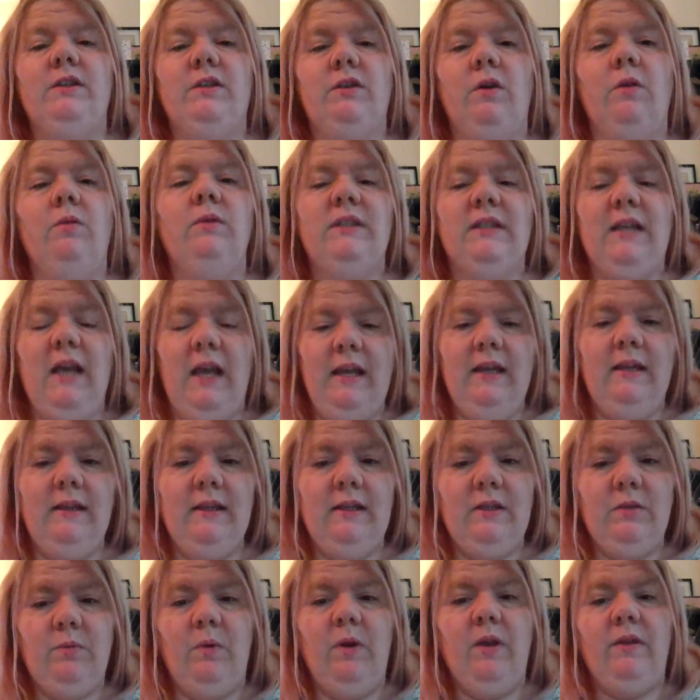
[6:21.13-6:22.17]
So take
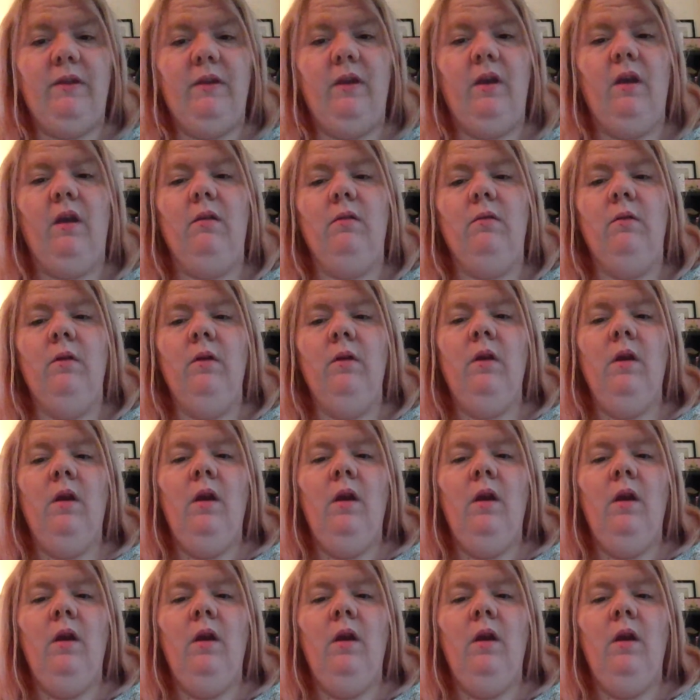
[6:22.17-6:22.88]
this with you,